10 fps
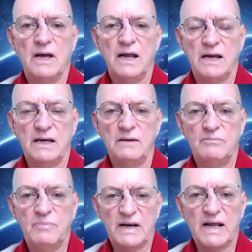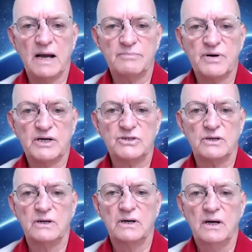in building up
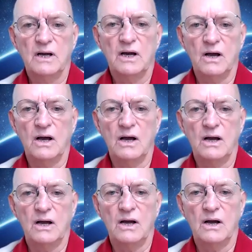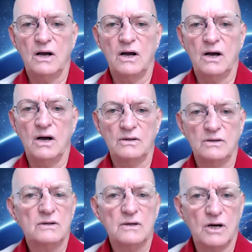pressure
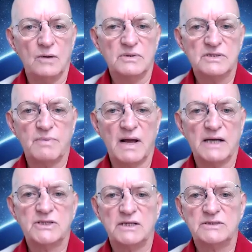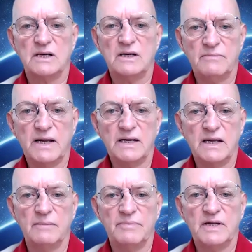on global supply chains and in making
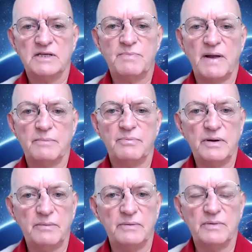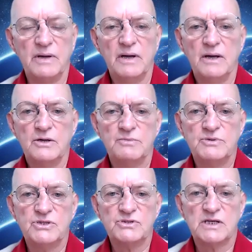companies pay a premium to
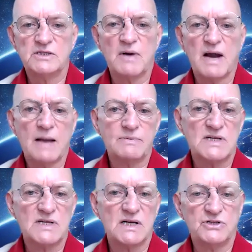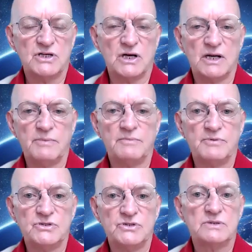produce things perhaps less efficiently, but
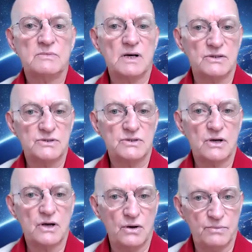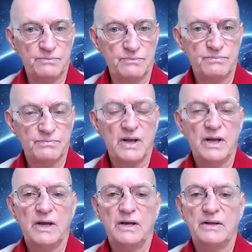produce them closer to home.
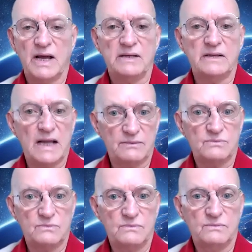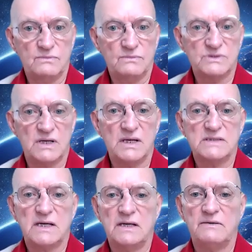That
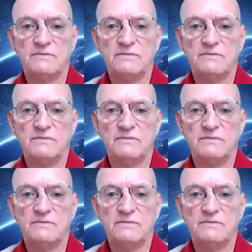is a key